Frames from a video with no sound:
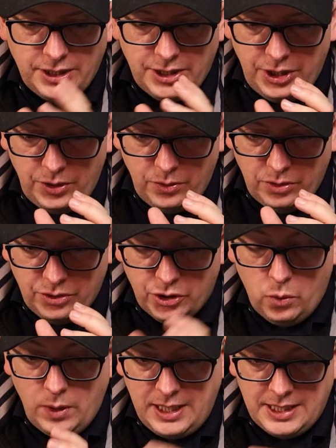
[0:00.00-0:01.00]
to
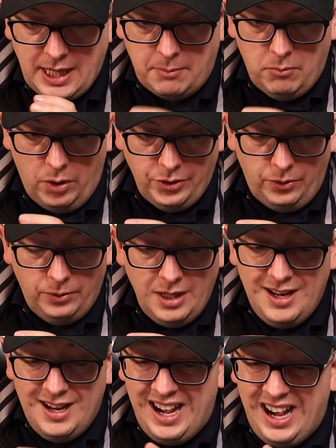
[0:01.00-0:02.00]
squeeze that model.
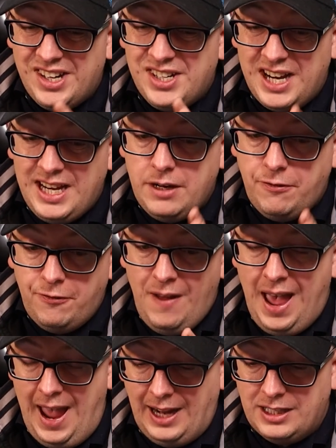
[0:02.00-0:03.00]
And in
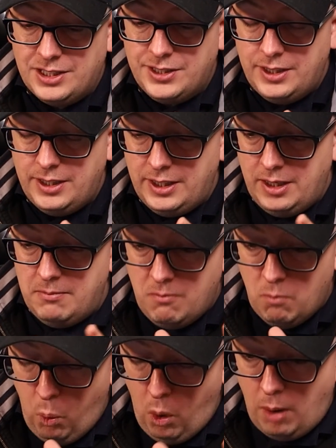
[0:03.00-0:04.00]
effect,
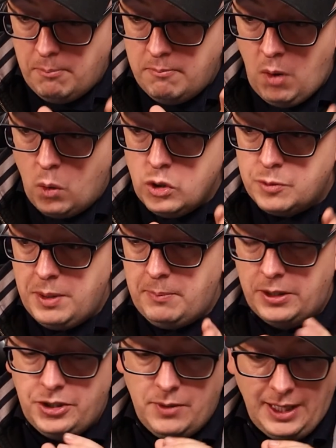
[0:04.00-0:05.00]
what most people are
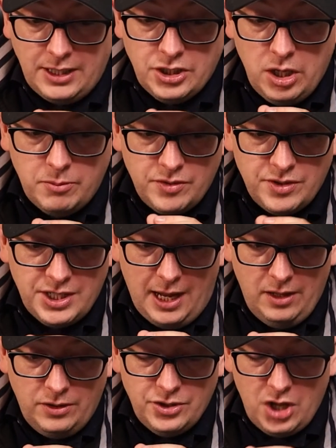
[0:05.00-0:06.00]
doing in terms of
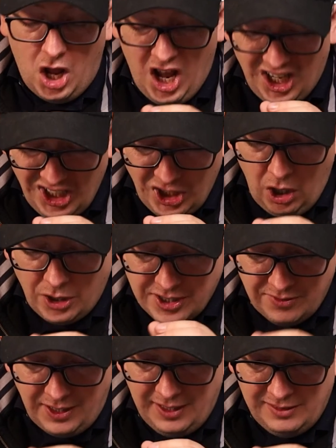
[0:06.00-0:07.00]
sales, a lot of
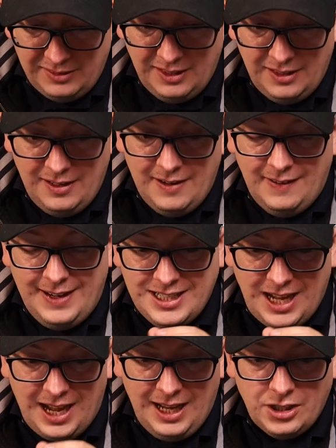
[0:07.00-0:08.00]
it is
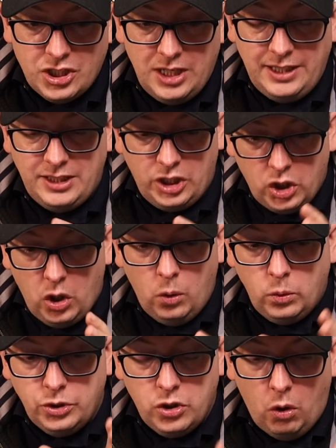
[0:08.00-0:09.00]
actually the
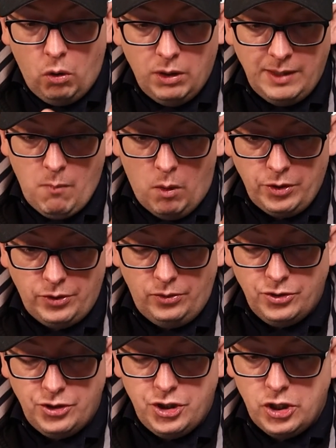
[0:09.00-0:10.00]
cold calling model
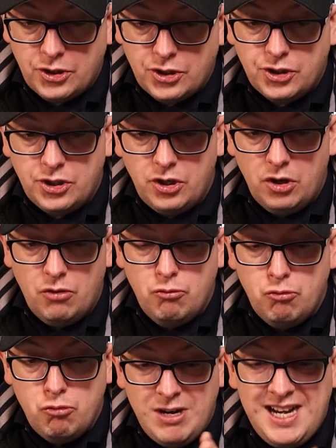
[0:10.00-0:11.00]
just
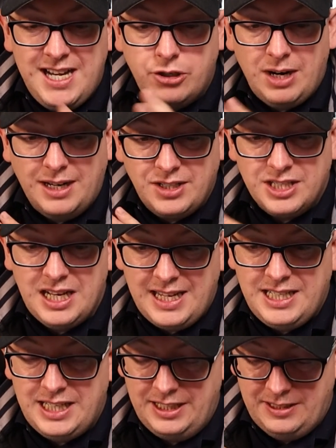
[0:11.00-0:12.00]

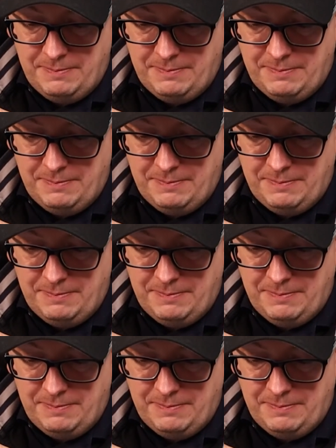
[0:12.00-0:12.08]
retranslated.